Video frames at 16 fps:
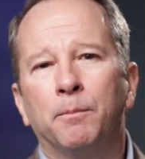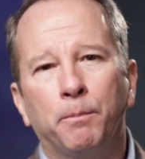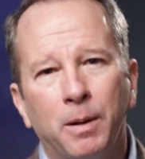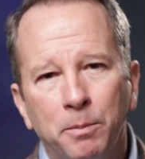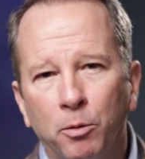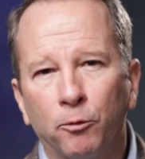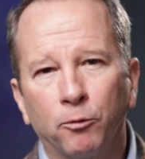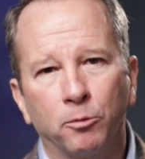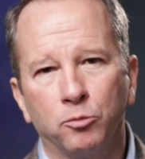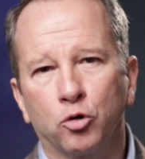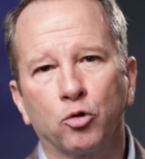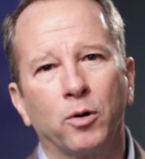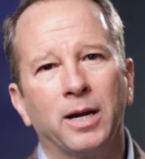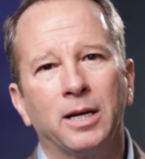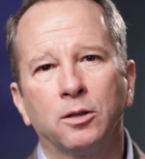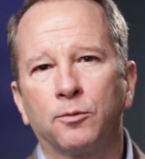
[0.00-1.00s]
people from
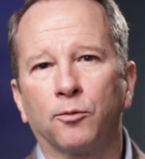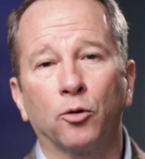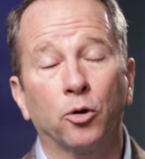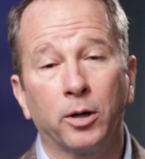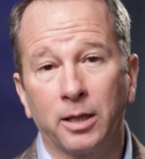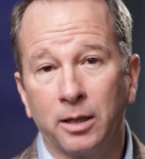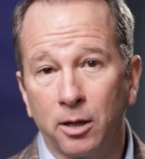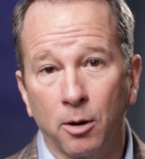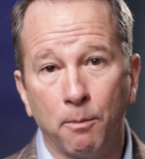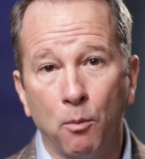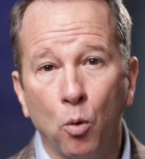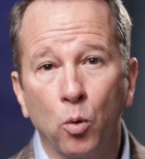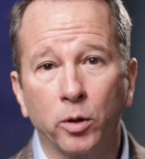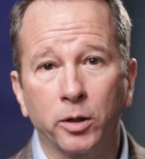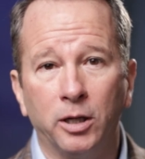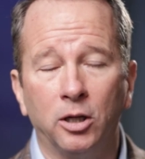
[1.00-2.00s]
transferring their
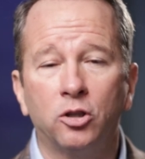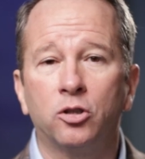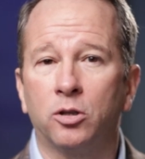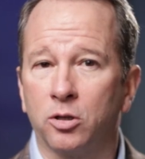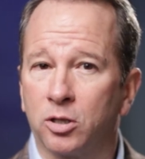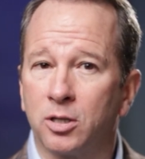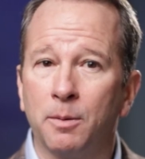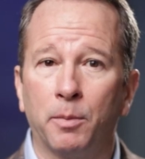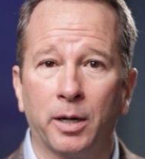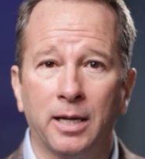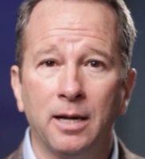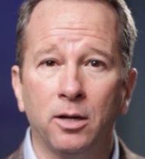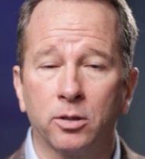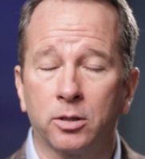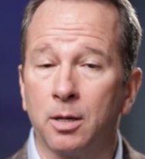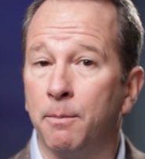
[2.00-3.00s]
mortgage to somebody
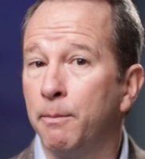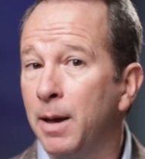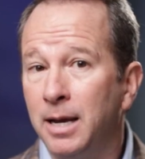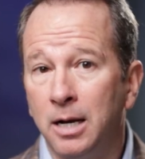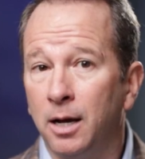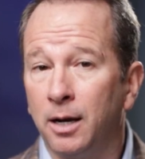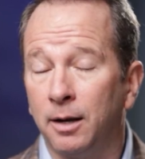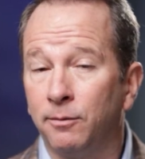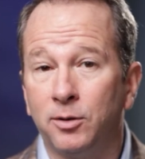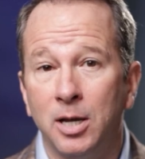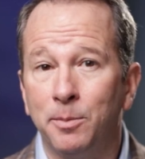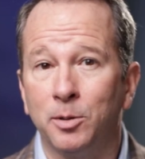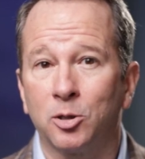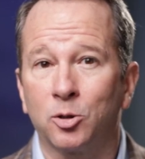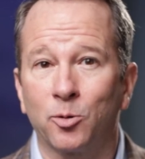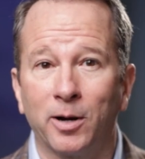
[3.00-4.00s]
else that may not have
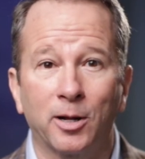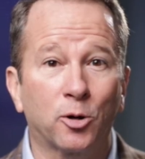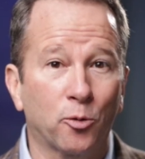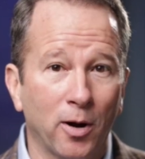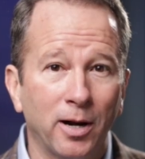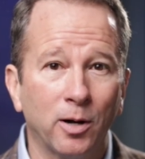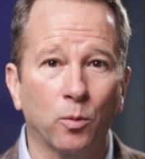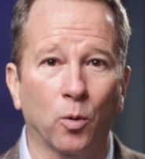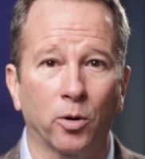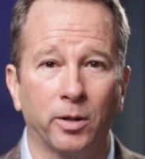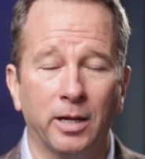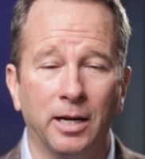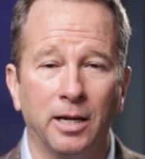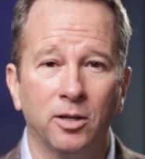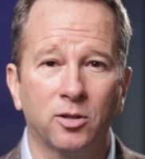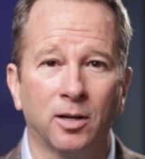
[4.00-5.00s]
demonstrated
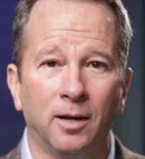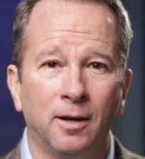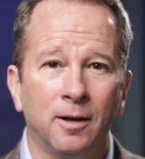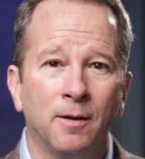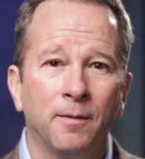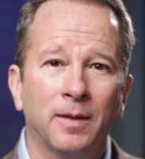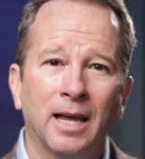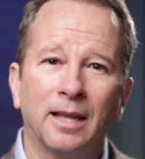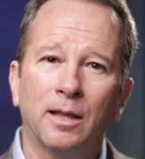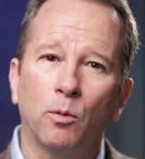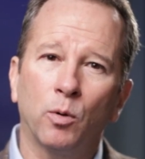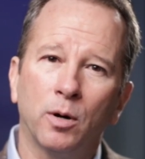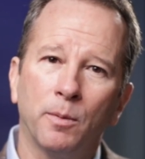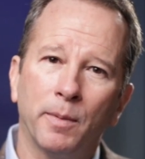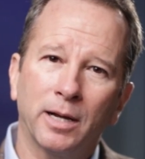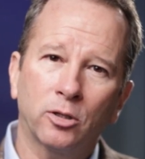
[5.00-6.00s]
creditworthiness, and they
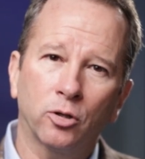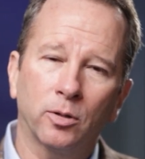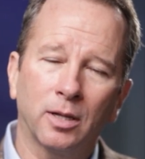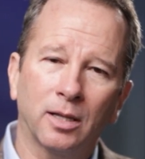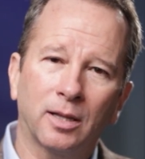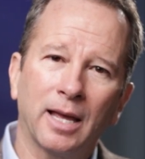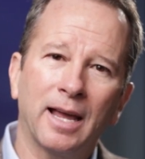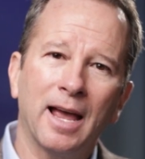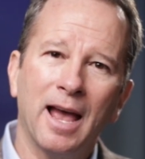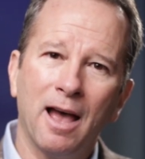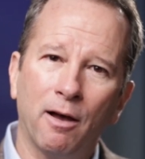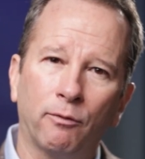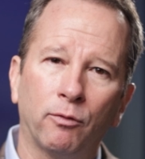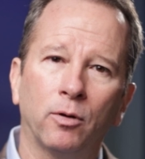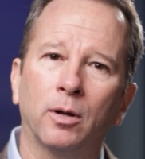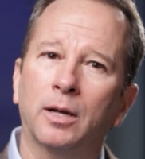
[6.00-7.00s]
want to make sure that they
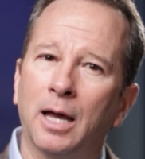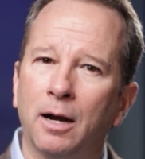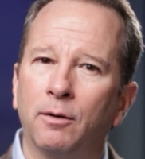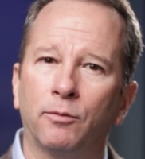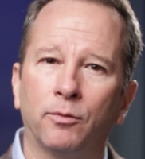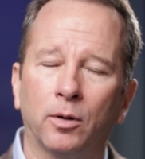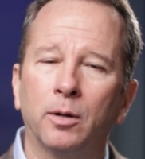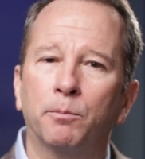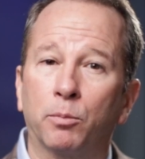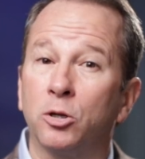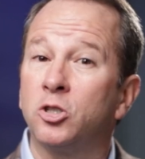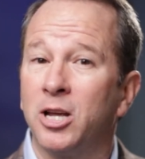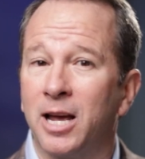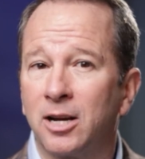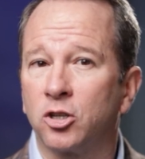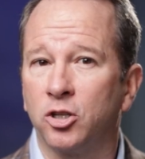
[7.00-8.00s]
have kind of
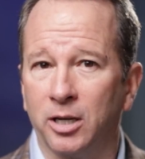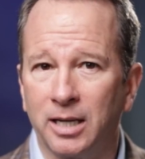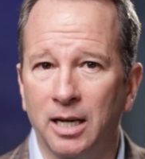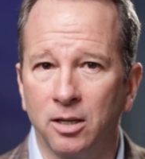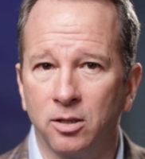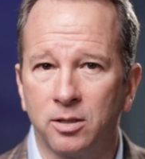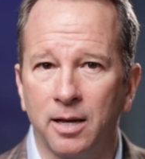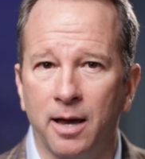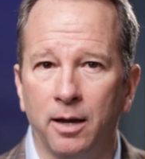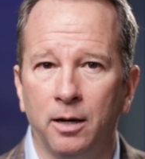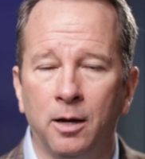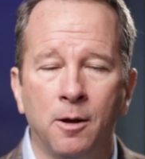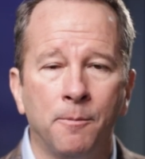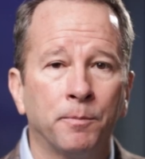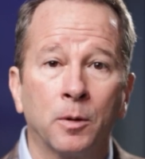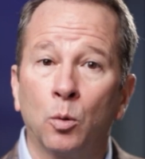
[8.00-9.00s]
protection against that.
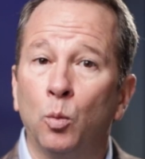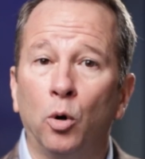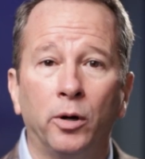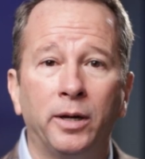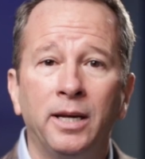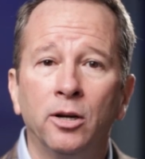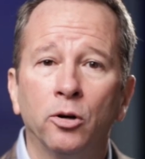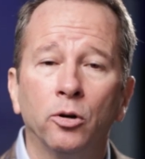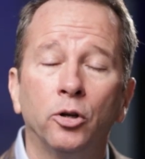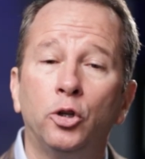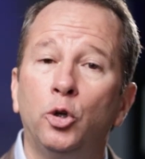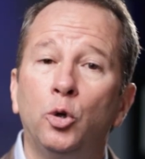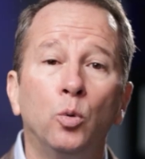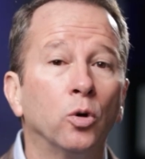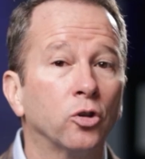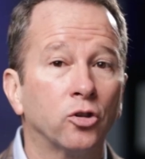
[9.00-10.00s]
Well, here
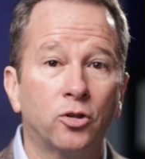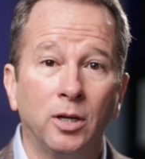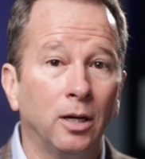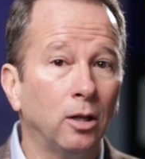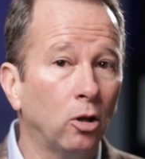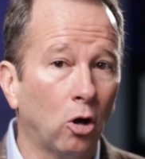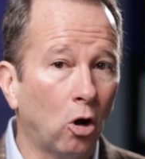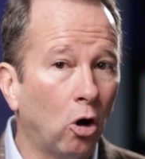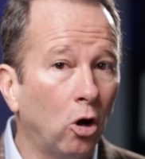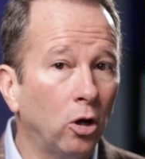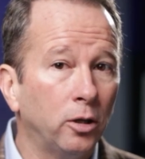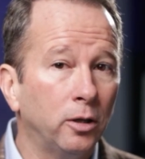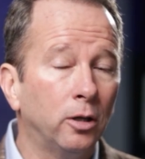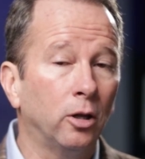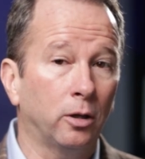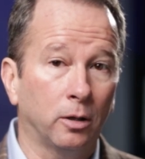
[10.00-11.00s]
you are still
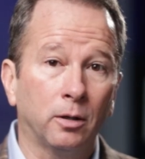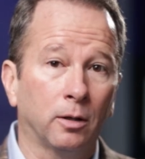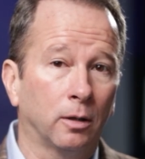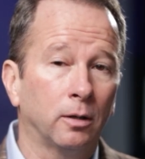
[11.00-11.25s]
on the